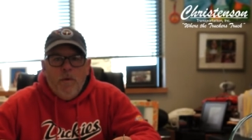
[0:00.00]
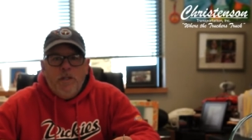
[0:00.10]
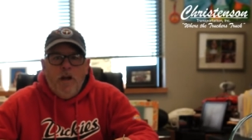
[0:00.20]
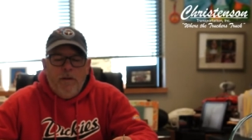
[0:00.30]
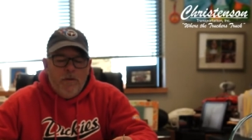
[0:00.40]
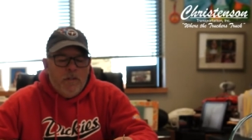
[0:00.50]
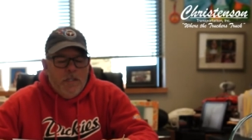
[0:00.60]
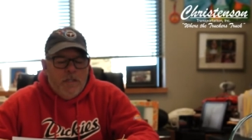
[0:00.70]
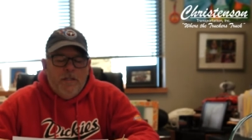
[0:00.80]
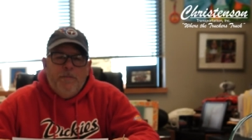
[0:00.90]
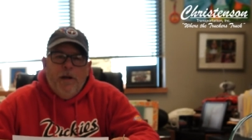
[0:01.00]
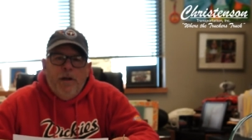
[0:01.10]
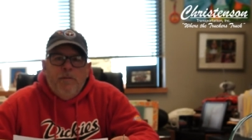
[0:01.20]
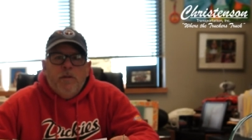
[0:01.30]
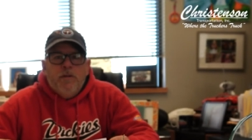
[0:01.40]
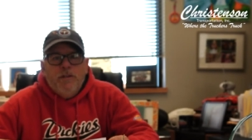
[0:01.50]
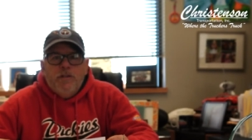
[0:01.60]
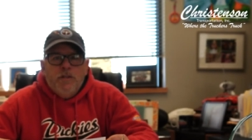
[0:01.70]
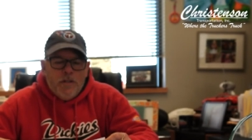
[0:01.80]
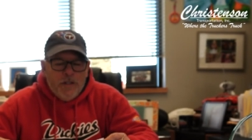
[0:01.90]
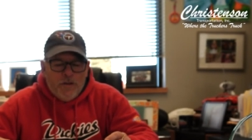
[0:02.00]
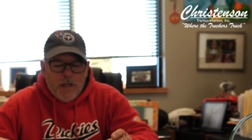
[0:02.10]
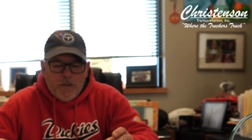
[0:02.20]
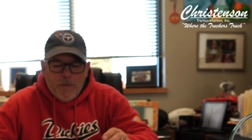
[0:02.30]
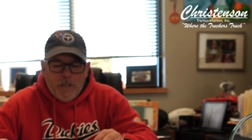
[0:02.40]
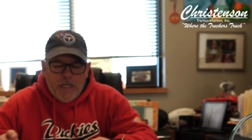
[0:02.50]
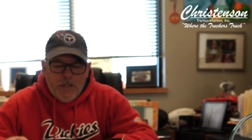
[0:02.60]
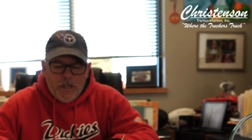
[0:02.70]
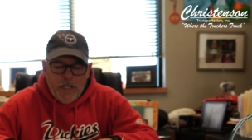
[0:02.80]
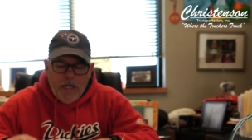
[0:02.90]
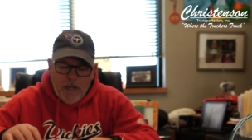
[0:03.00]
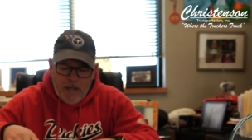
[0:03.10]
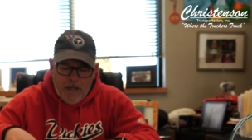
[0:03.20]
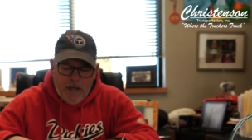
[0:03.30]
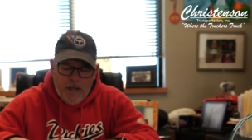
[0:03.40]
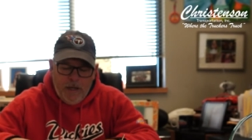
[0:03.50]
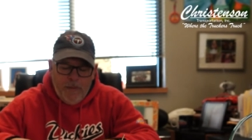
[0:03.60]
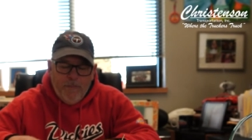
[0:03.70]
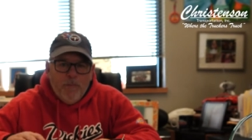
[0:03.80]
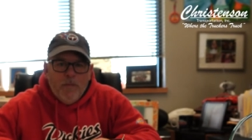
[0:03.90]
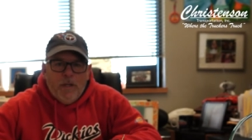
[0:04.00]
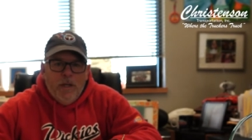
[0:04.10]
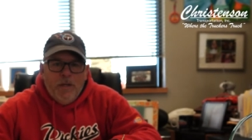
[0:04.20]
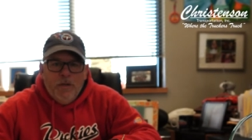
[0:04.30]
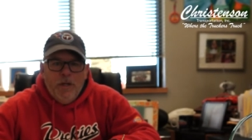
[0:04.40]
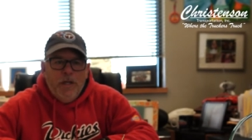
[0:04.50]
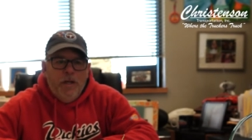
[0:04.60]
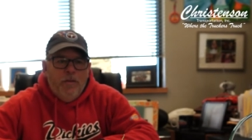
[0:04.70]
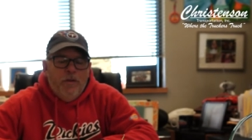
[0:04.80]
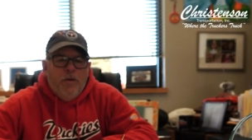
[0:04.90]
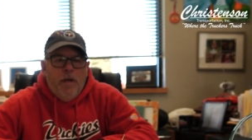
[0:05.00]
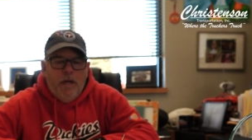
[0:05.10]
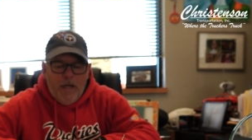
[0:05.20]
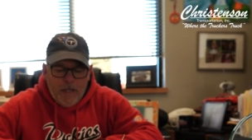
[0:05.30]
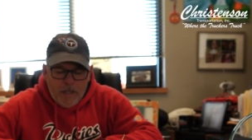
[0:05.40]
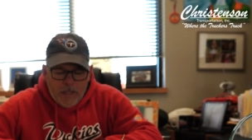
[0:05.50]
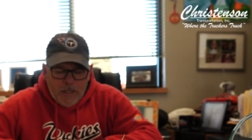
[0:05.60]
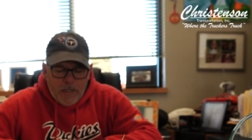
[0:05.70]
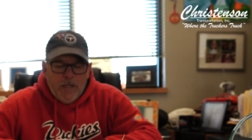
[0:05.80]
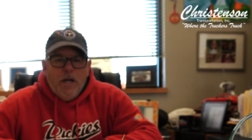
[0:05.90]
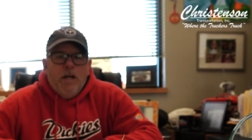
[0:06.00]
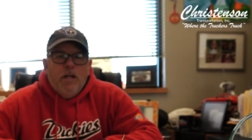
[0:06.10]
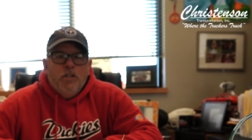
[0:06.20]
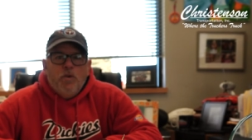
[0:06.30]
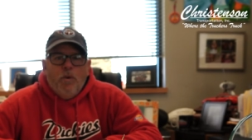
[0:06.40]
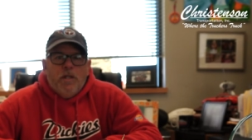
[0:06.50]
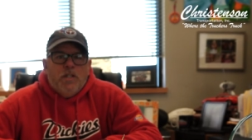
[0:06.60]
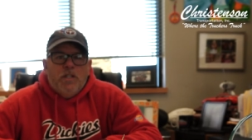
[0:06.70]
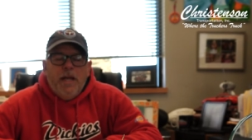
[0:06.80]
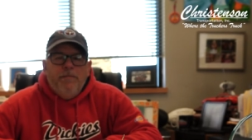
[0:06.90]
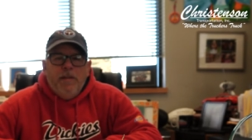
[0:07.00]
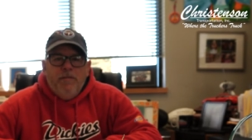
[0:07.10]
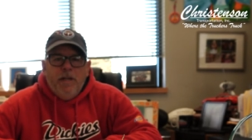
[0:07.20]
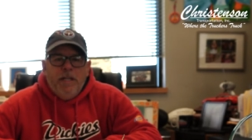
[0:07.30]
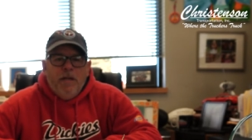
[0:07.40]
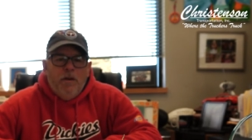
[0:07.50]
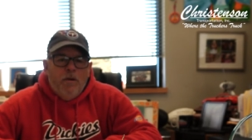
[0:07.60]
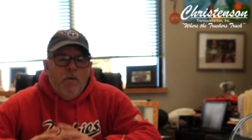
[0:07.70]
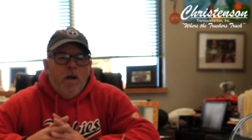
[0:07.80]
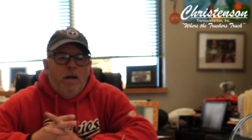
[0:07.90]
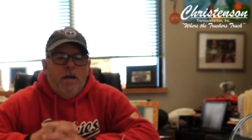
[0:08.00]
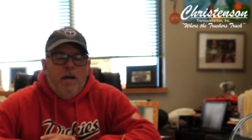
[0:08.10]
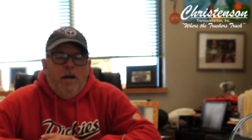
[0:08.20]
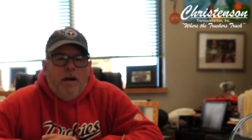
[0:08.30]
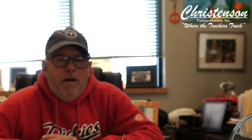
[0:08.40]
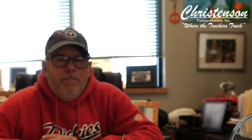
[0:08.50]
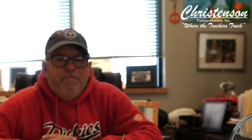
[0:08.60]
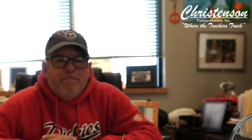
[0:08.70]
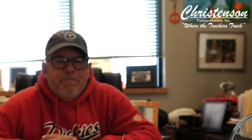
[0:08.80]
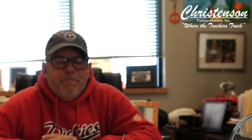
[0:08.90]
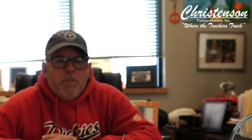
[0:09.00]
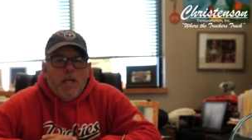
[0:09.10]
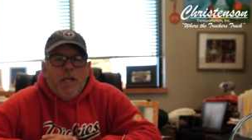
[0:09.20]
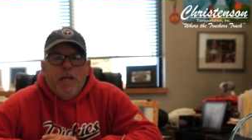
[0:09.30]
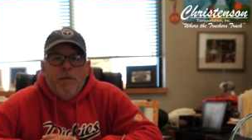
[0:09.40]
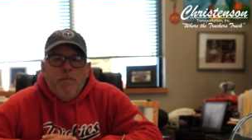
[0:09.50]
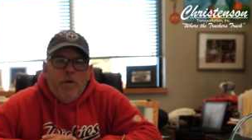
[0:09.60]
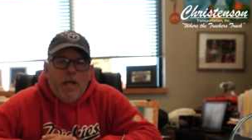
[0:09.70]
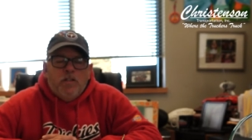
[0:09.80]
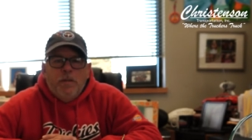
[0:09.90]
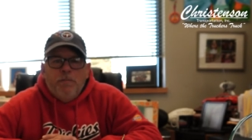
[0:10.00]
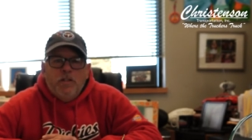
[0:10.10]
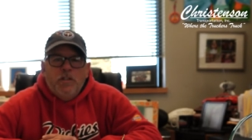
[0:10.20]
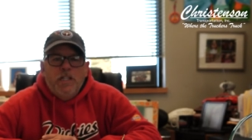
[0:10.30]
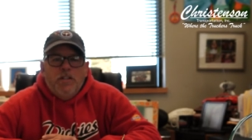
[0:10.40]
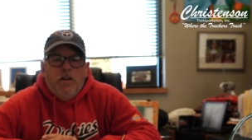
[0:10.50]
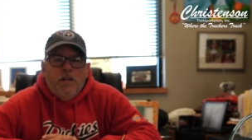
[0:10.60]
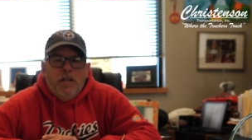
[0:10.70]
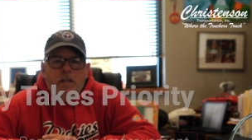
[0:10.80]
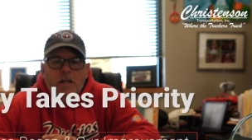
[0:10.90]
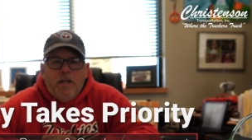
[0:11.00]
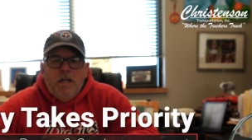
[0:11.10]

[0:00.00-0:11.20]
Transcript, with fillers: Drivers. This is Barry with Christenson Transportation. Um, going to do another uh, short safety video. Um, Kim, who actually puts these on uh,